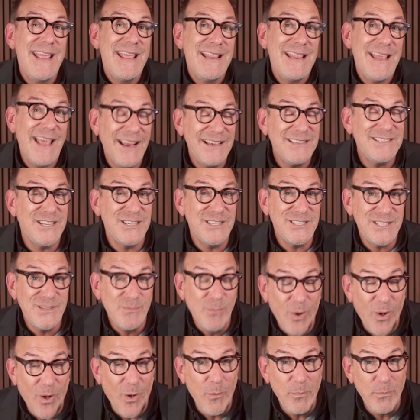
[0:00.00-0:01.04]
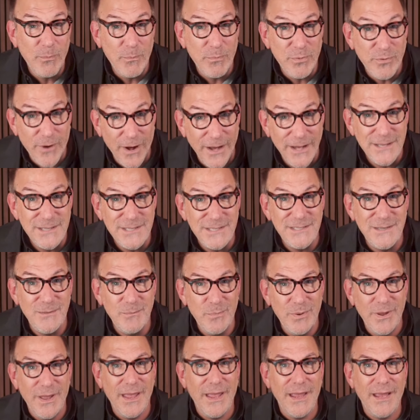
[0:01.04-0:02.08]
that's a small price to
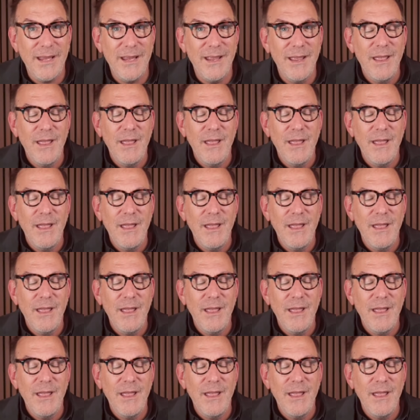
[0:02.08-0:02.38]
pay.